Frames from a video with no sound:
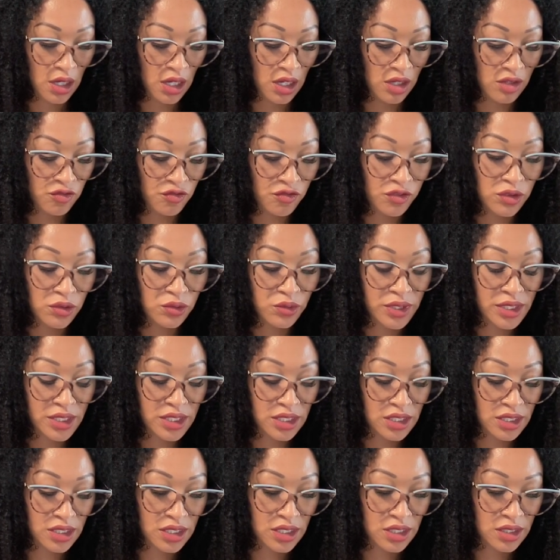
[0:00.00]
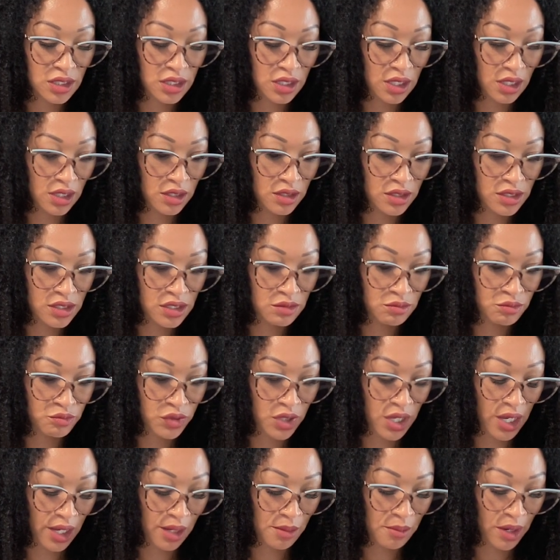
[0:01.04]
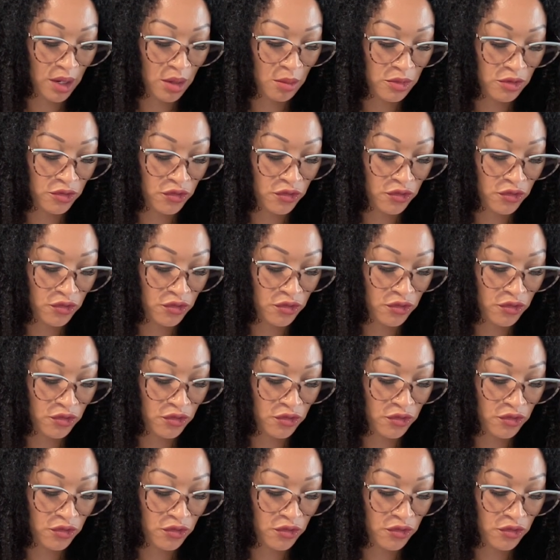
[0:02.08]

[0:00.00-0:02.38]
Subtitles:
Influences is came out